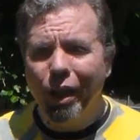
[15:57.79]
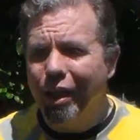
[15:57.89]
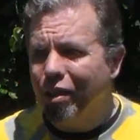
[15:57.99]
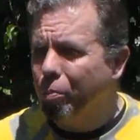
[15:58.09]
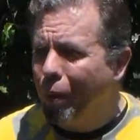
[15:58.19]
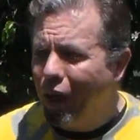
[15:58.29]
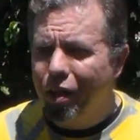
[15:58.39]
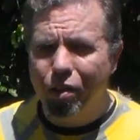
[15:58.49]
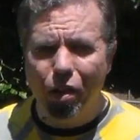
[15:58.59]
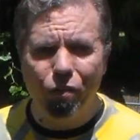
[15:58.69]
Looking at the
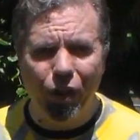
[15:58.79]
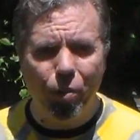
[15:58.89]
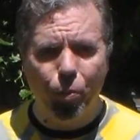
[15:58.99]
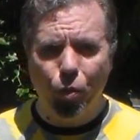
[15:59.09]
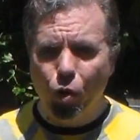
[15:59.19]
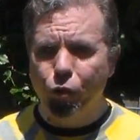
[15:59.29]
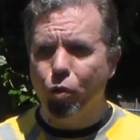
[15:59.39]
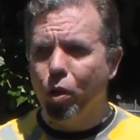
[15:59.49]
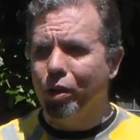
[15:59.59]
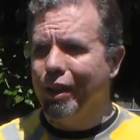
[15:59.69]
Python Viper
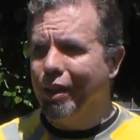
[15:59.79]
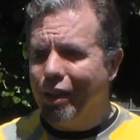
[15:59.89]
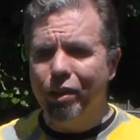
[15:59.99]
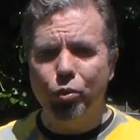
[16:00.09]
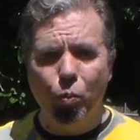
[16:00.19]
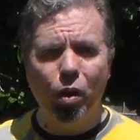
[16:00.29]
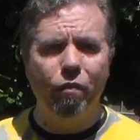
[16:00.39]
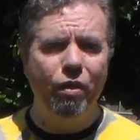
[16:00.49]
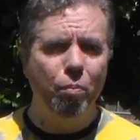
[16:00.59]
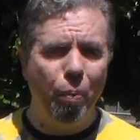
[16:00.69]
overall, it is one
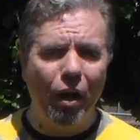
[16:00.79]
of the